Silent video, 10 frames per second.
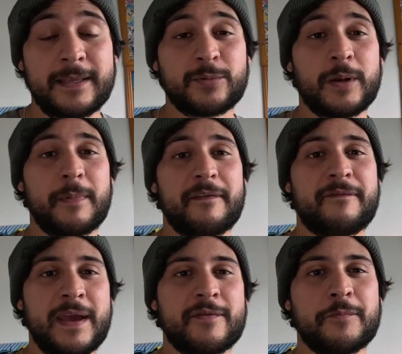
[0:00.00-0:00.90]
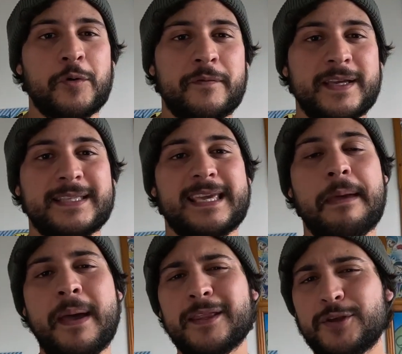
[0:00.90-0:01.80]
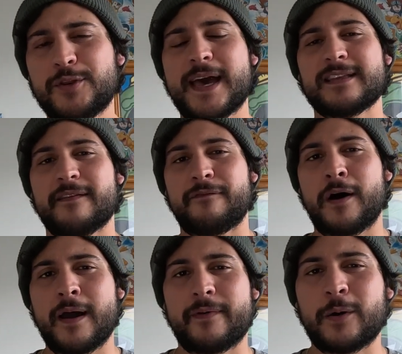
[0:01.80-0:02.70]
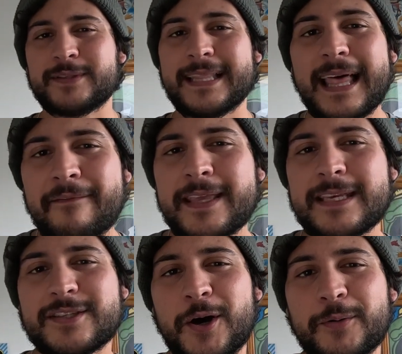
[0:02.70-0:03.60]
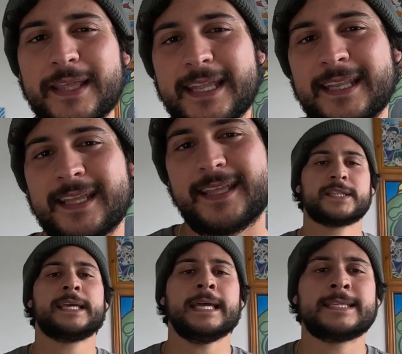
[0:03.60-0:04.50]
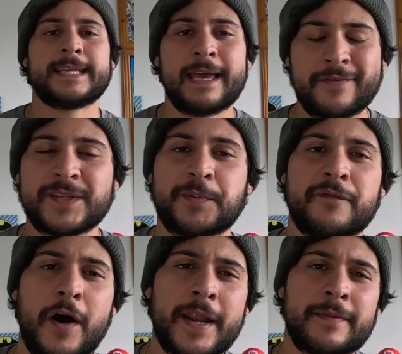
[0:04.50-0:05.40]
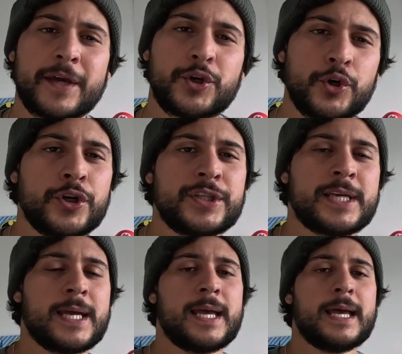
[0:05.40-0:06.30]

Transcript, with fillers: It's one of my favorite movies. It came out in 2005. I was 11 years old then. Once again, Savers providing the goods.